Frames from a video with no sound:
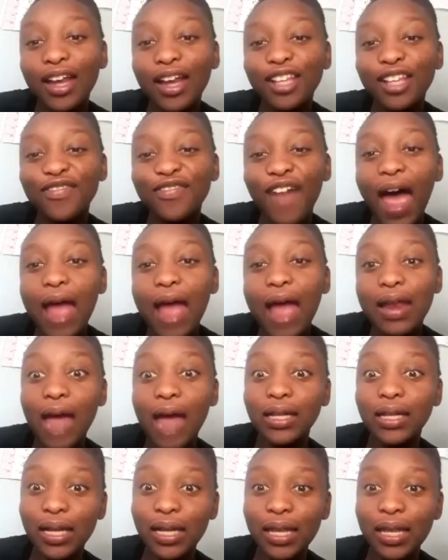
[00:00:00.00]
It's fine. I
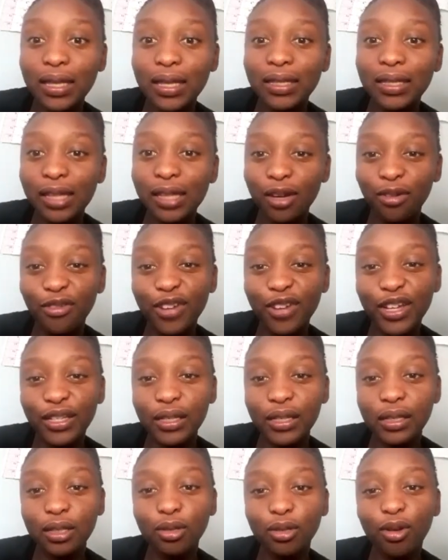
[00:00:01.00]
think the series
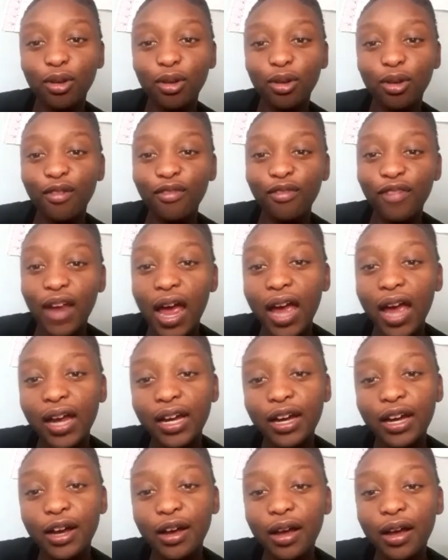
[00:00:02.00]
is sort of like
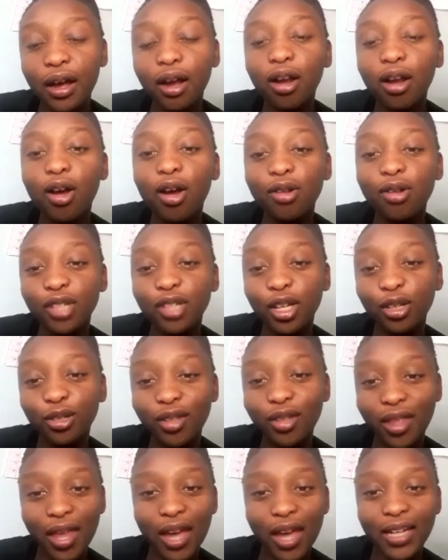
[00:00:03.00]
a closing to
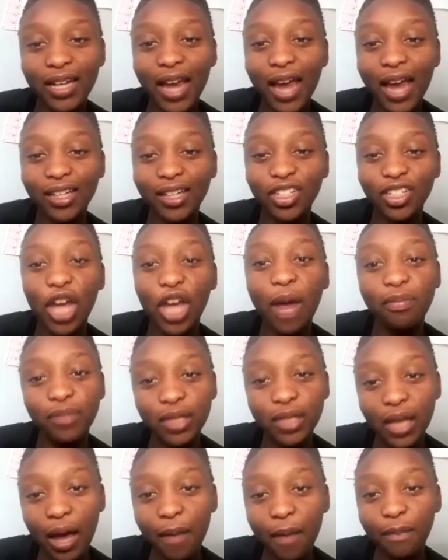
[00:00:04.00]
that like chapter,